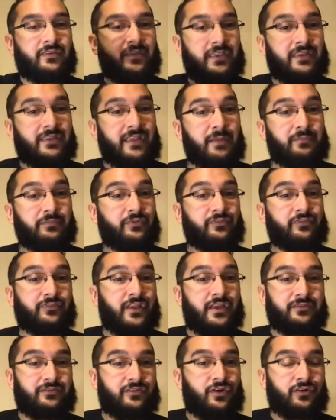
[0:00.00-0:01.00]
And I'm just
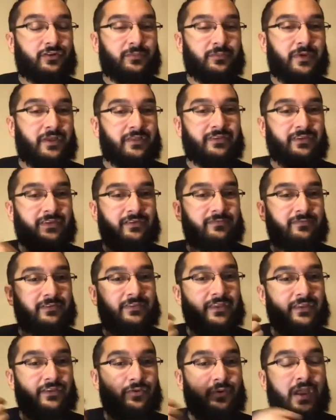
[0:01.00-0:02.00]
not talking about the giving
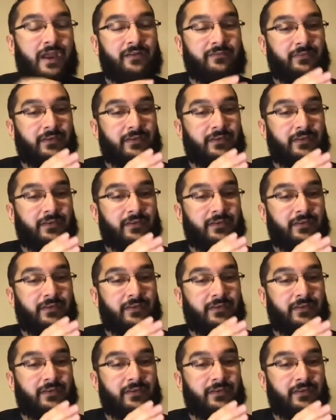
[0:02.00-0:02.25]
that you have